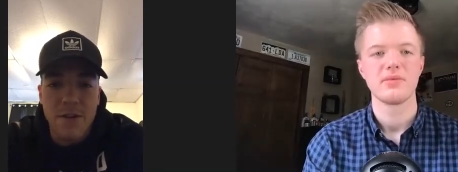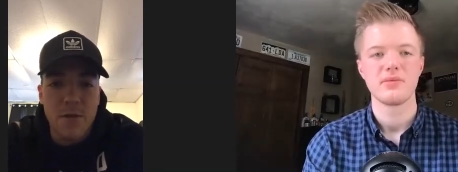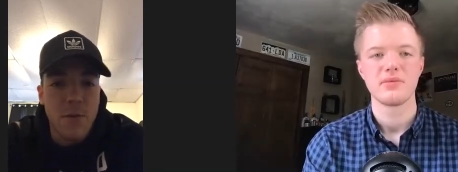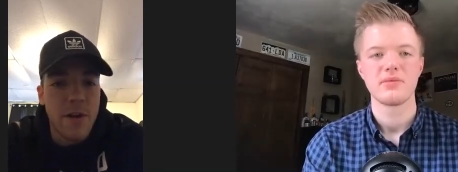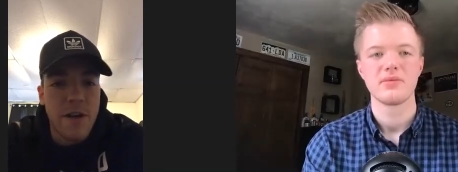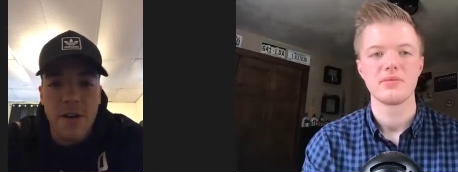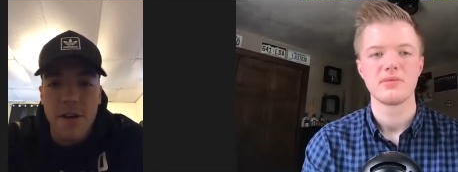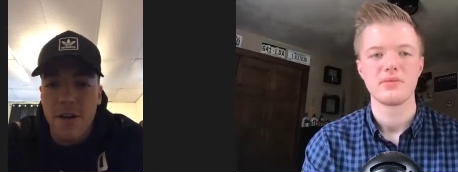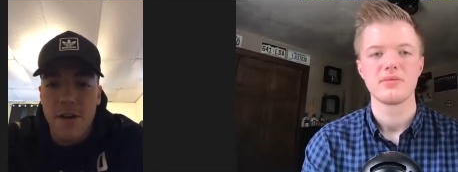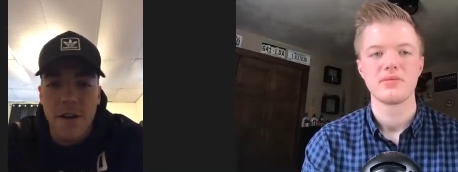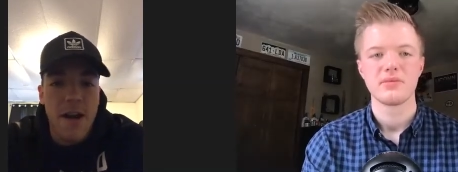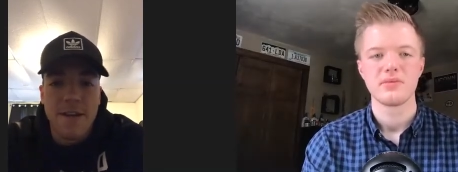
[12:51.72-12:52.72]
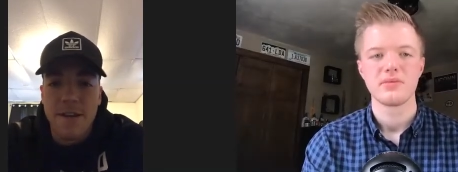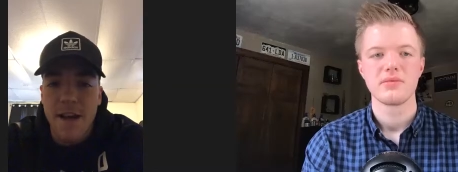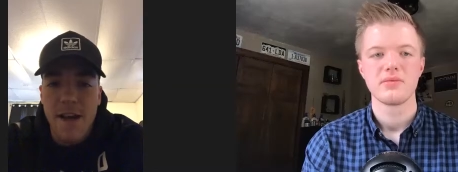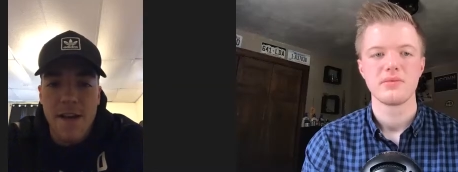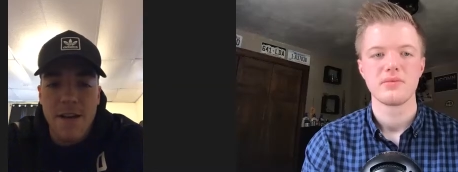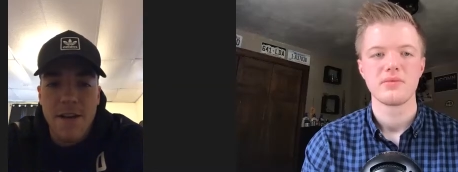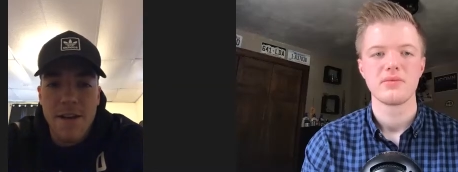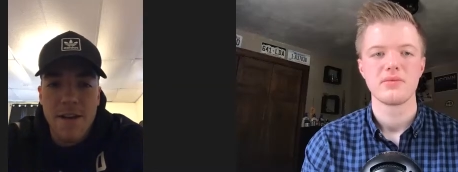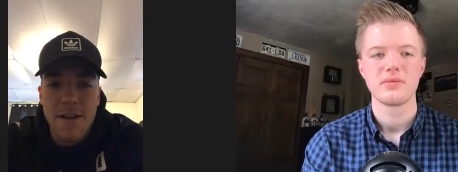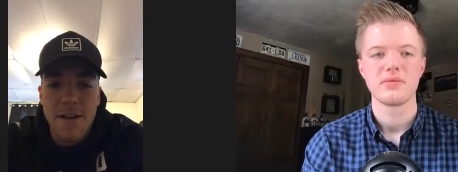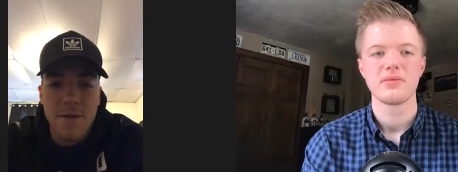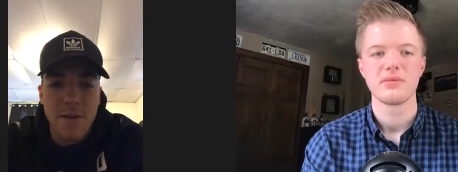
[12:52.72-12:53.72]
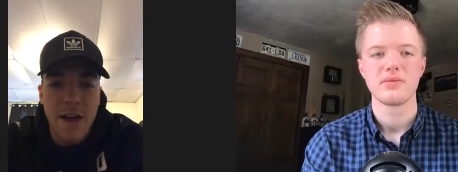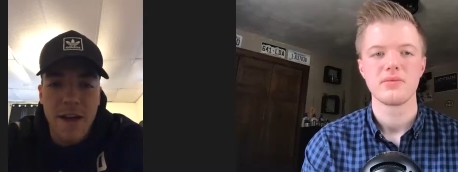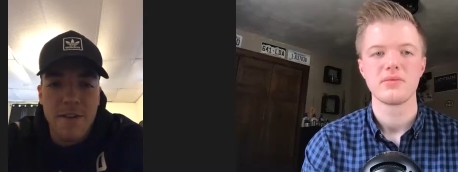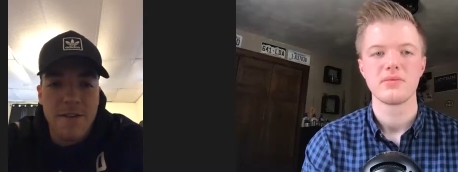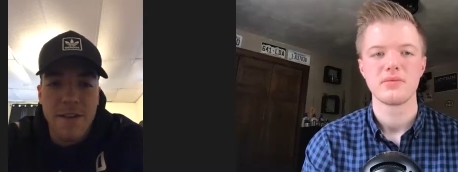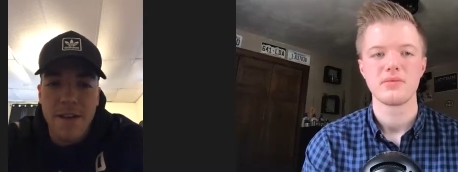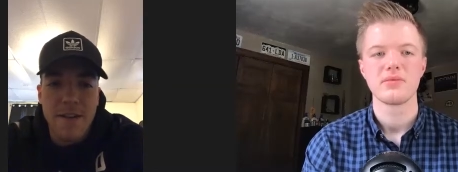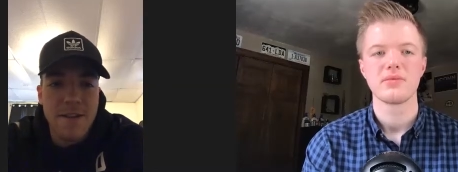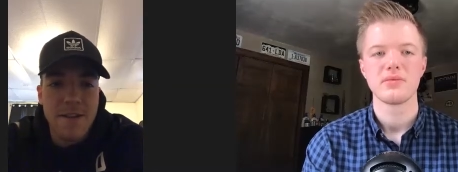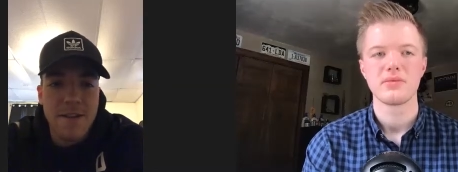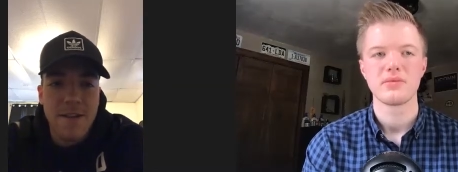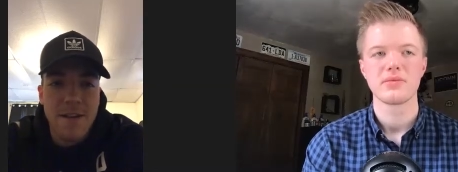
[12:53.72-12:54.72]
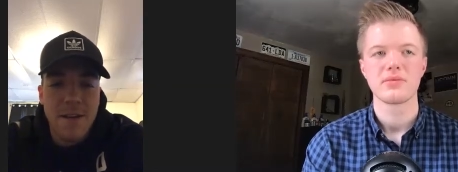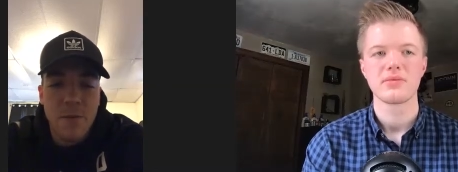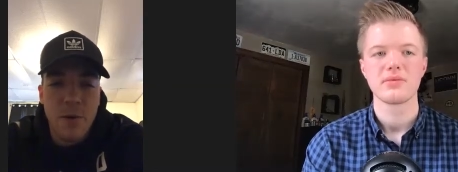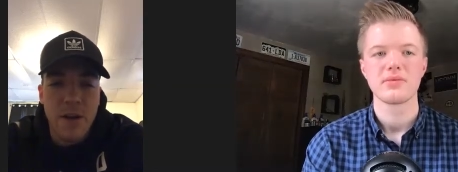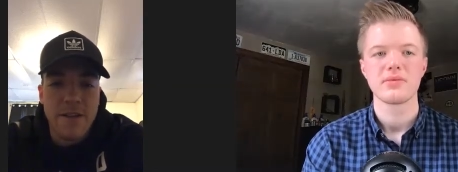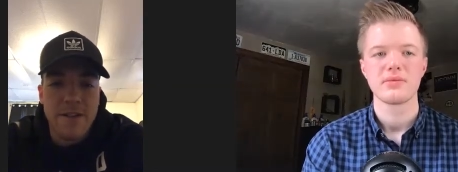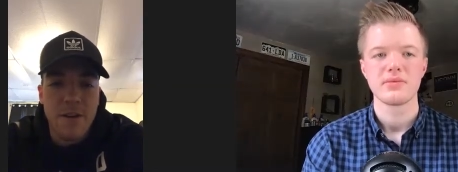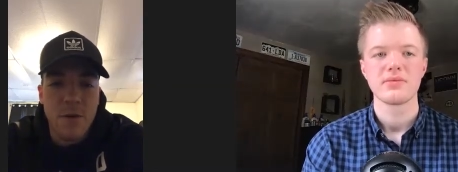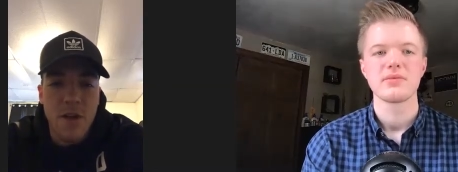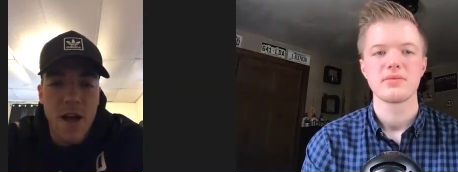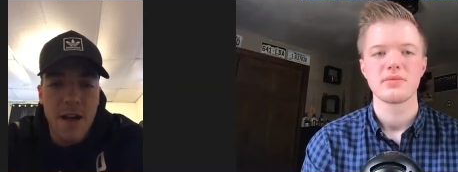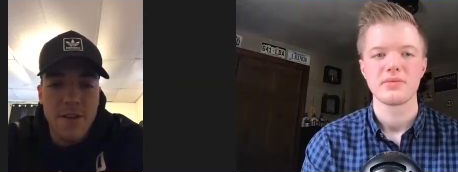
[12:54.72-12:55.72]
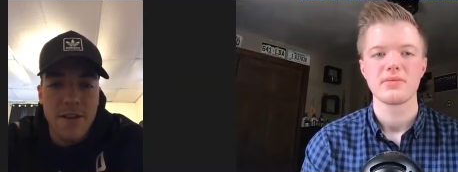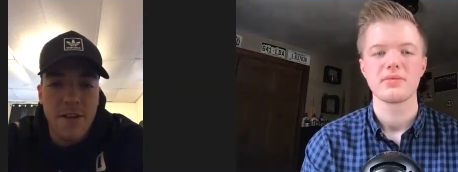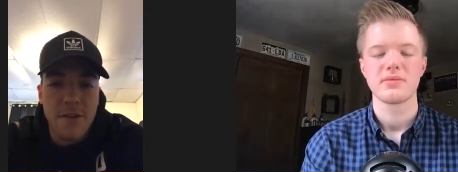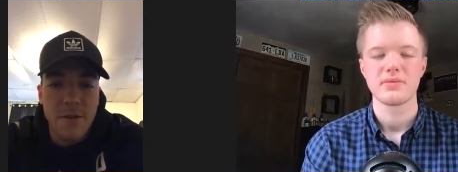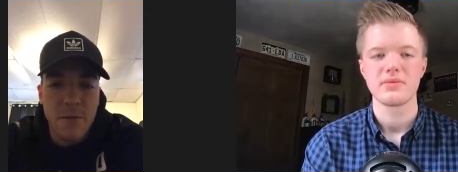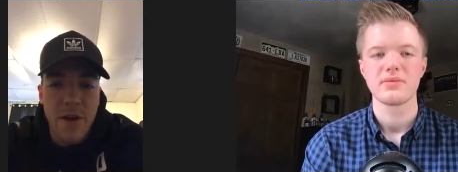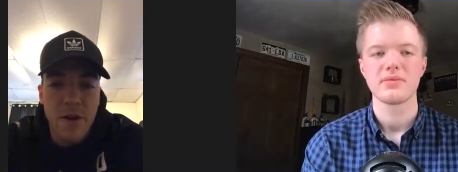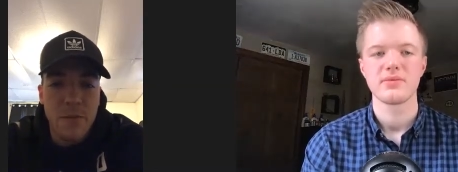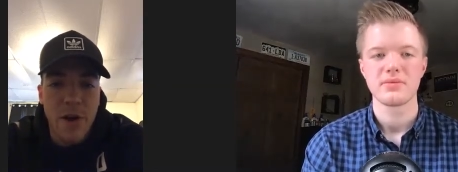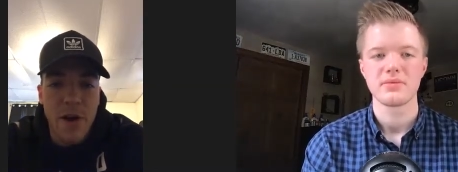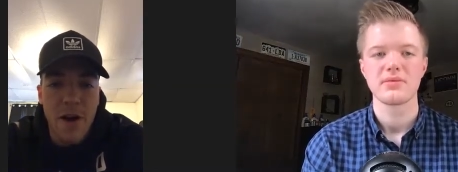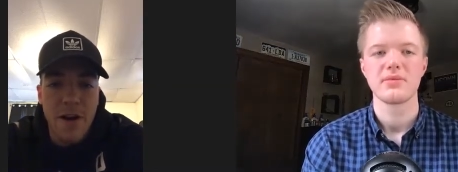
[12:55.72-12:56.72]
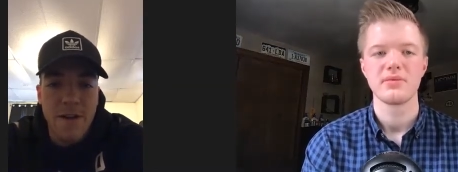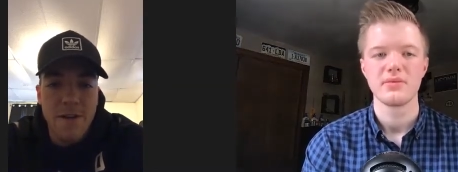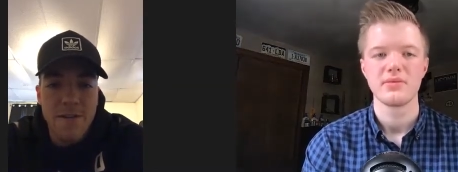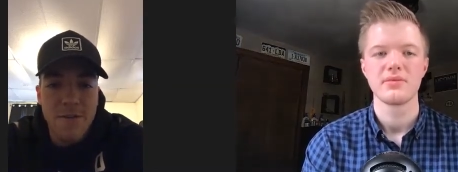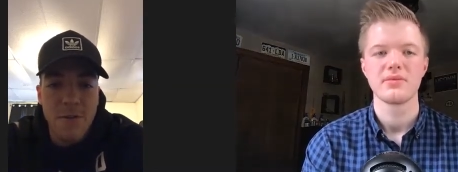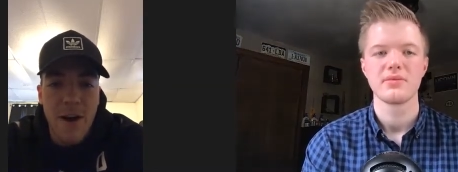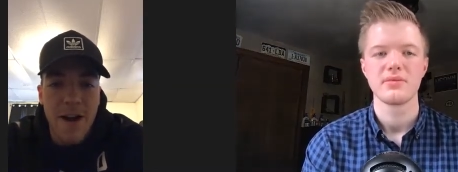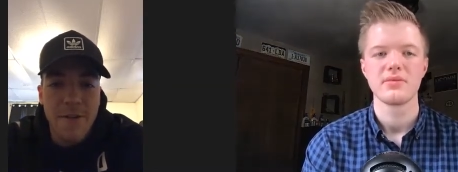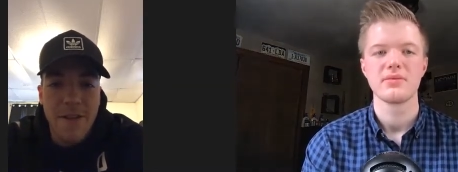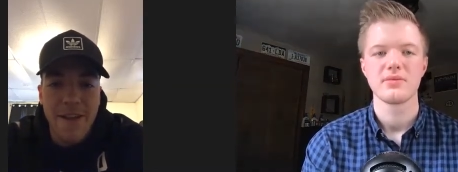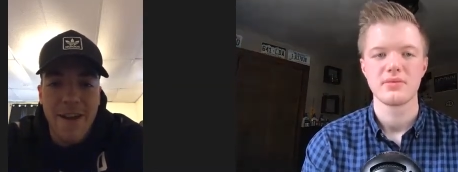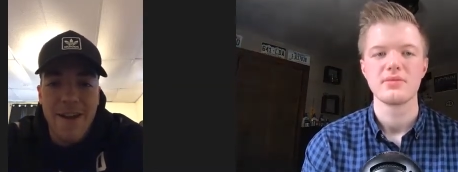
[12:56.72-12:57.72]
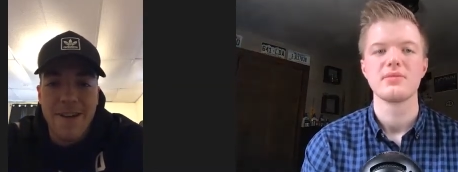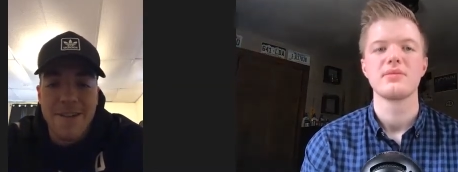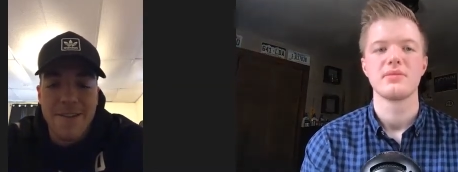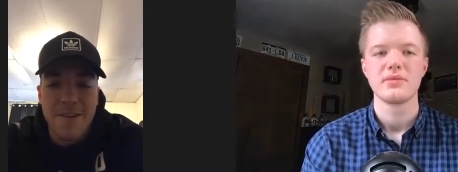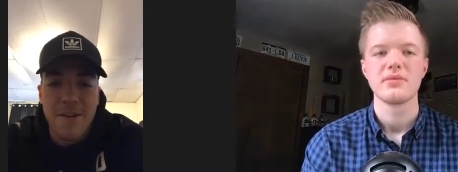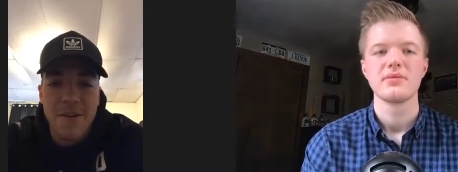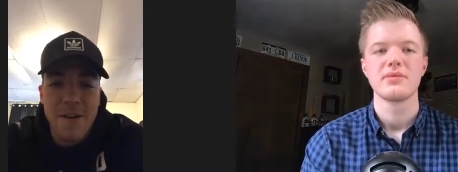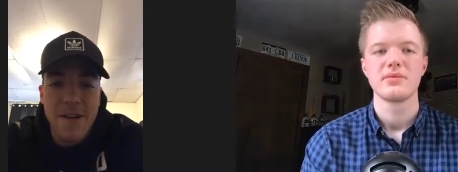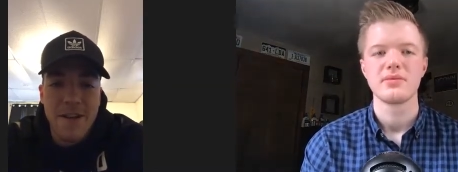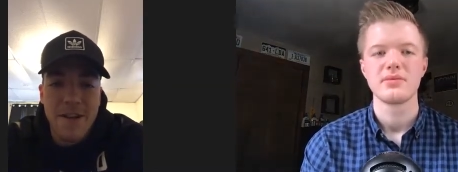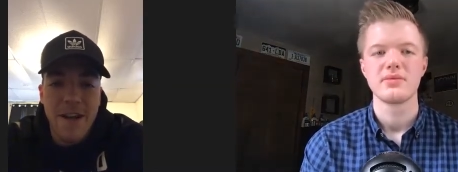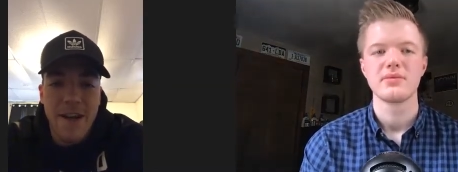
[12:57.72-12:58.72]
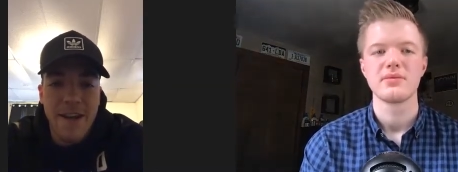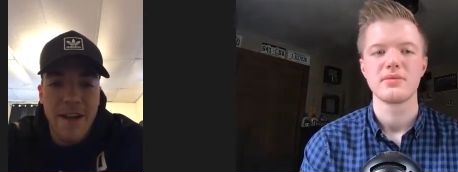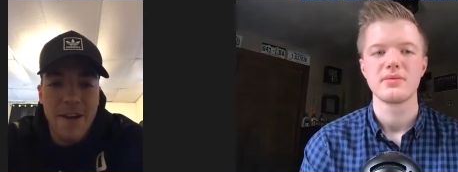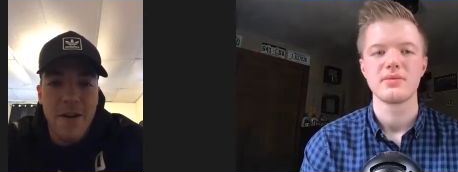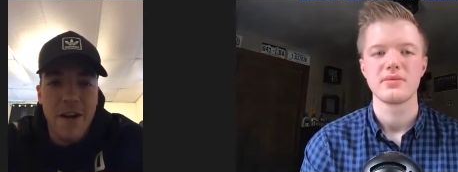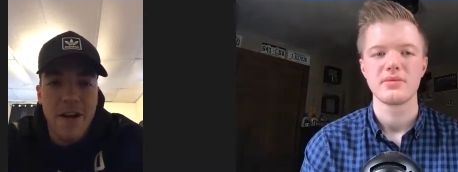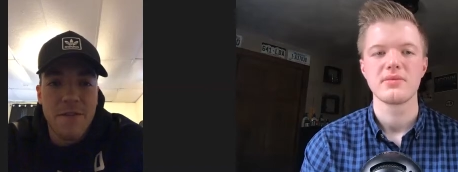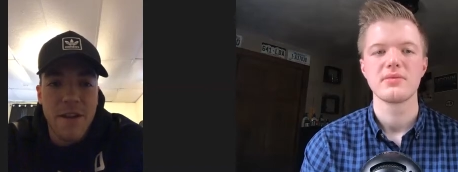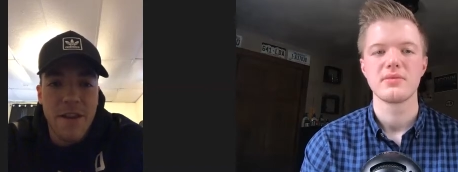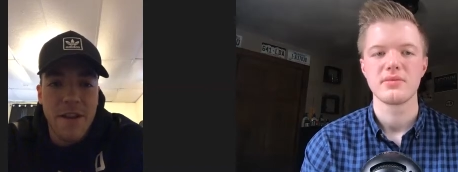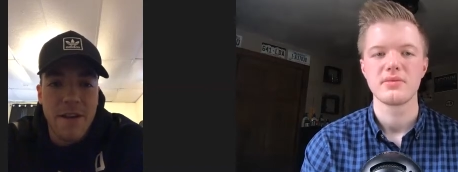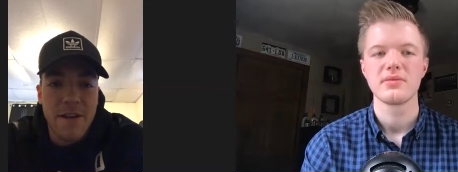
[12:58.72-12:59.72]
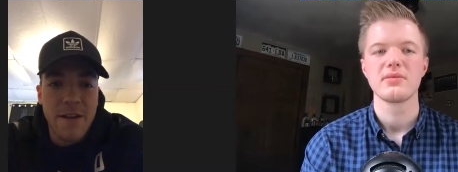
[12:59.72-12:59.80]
Speaker 1: Twitter or online of guys like putting cinder blocks on a little metal bar and squatting with that. And so you got to get creative with it.